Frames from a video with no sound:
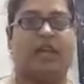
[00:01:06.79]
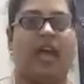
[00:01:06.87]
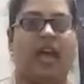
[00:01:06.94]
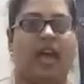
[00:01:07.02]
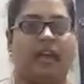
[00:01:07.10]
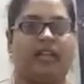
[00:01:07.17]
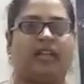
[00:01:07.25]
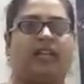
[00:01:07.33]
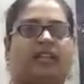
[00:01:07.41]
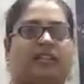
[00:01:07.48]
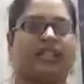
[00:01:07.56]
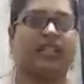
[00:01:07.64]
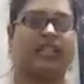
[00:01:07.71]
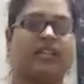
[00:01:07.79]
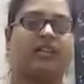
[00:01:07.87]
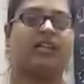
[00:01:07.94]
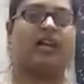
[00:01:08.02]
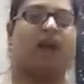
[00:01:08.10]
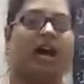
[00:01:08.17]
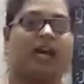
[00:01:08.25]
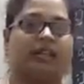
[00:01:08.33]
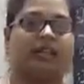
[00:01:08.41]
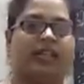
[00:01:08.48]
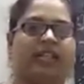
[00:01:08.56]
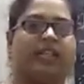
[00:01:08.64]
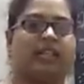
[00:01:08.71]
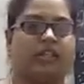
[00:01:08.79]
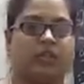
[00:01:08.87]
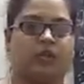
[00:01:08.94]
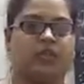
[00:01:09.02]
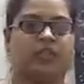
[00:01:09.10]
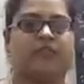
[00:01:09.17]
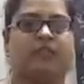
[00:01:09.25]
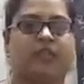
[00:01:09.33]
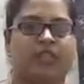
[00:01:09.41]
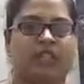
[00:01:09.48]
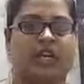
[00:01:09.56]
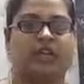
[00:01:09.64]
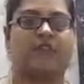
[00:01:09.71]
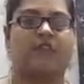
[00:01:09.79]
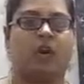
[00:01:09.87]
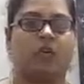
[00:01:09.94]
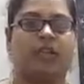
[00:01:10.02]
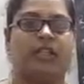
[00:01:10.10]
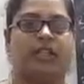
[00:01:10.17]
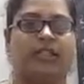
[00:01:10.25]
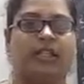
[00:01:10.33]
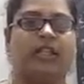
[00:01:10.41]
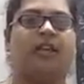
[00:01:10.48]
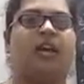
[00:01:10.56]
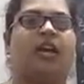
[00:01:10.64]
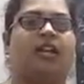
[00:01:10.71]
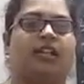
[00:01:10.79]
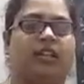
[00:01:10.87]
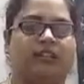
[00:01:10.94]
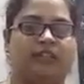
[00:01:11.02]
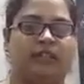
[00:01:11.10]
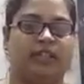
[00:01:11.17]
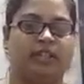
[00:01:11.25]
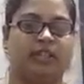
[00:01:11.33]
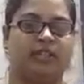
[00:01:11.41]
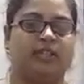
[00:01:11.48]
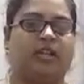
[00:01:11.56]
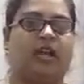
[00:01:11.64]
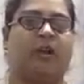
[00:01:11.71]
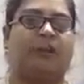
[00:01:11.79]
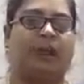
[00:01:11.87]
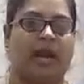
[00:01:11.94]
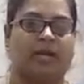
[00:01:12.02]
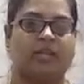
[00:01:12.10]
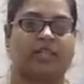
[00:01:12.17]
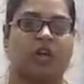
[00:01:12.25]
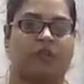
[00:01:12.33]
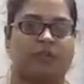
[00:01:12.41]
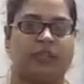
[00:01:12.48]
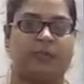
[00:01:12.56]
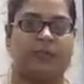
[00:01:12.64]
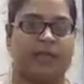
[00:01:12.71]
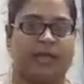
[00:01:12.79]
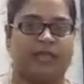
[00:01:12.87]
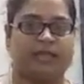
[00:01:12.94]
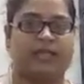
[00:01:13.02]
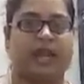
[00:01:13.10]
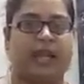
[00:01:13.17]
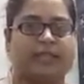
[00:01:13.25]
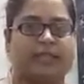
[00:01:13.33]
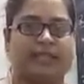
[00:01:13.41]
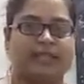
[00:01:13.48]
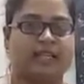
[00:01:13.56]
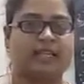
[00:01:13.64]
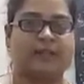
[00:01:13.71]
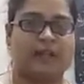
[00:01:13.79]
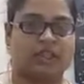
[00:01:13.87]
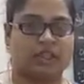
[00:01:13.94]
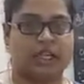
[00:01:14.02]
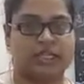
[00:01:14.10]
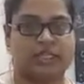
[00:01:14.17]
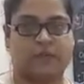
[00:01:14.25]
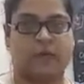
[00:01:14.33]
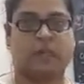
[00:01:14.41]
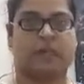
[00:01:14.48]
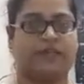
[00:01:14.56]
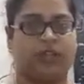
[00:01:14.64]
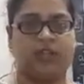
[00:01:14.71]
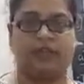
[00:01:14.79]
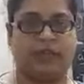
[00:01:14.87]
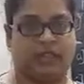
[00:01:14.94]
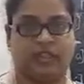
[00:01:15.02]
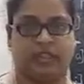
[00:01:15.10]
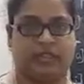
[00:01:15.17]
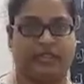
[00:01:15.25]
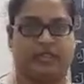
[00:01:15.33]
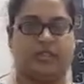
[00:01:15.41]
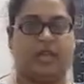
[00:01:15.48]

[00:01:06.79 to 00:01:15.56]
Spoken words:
And these are the tissues which are found in the different parts of the plants, and these are specialized for different functions,